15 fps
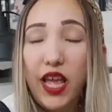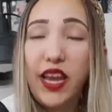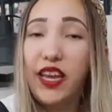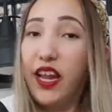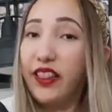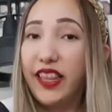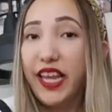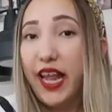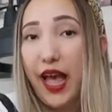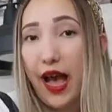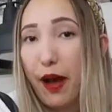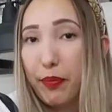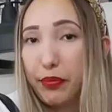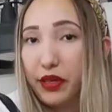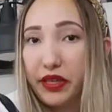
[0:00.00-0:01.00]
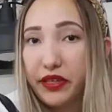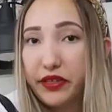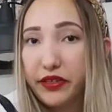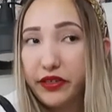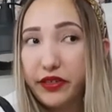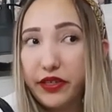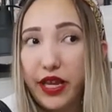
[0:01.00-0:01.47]
Nothing
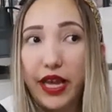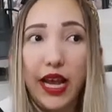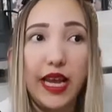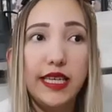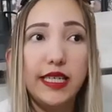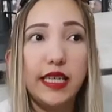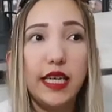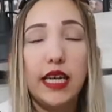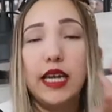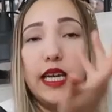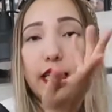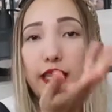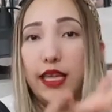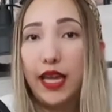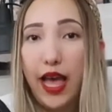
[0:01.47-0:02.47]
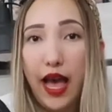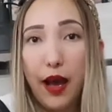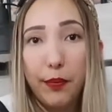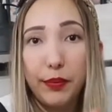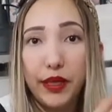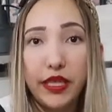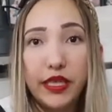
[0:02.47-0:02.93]
happened. Like, I did it and nothing
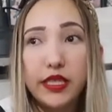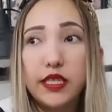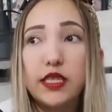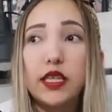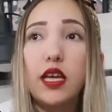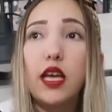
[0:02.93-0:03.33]
happened.